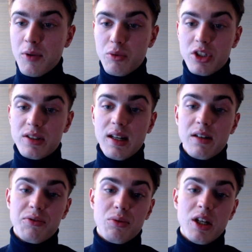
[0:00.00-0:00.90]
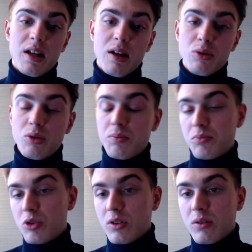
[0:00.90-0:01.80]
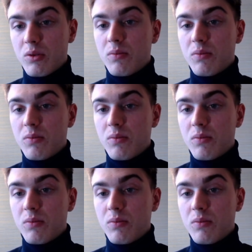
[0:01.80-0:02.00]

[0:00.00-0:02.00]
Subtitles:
which is knight f3, and now to